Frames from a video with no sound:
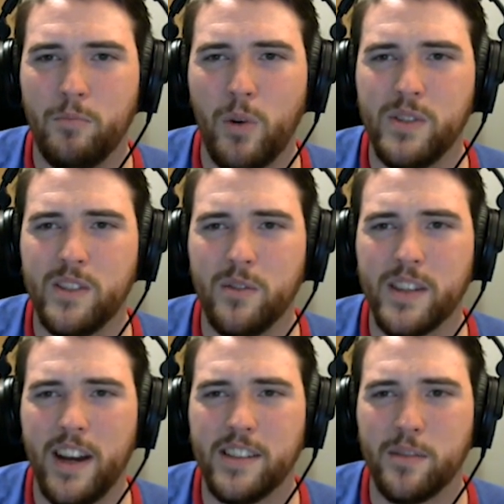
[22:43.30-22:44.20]
Most of those
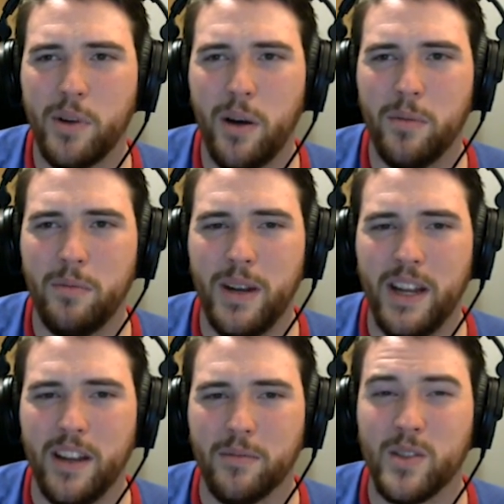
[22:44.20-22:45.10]
guys are probably
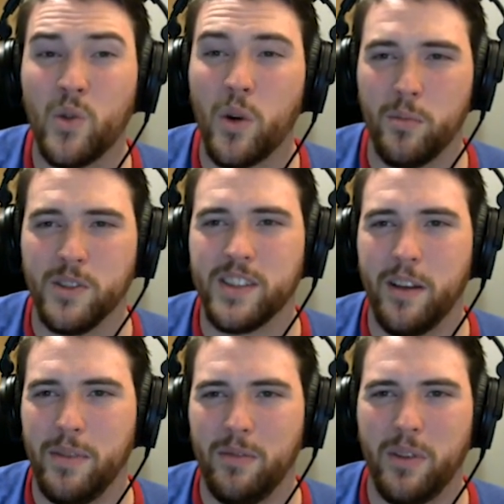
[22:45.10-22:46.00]
mediums. Normals, I
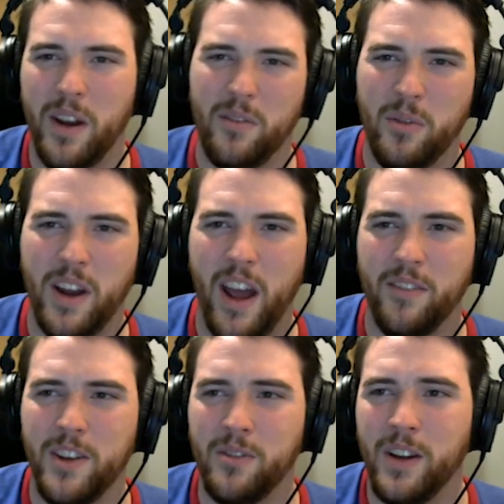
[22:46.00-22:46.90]
mean, what
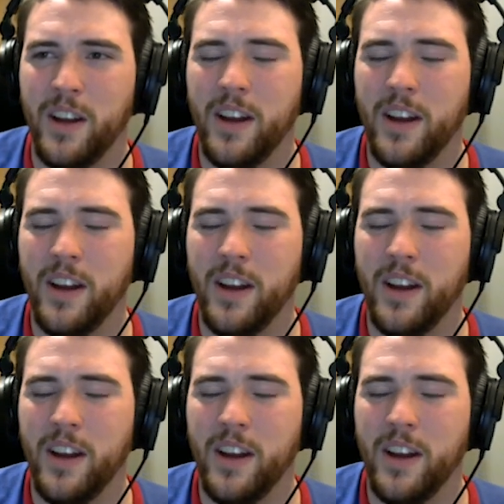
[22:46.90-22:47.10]
have you.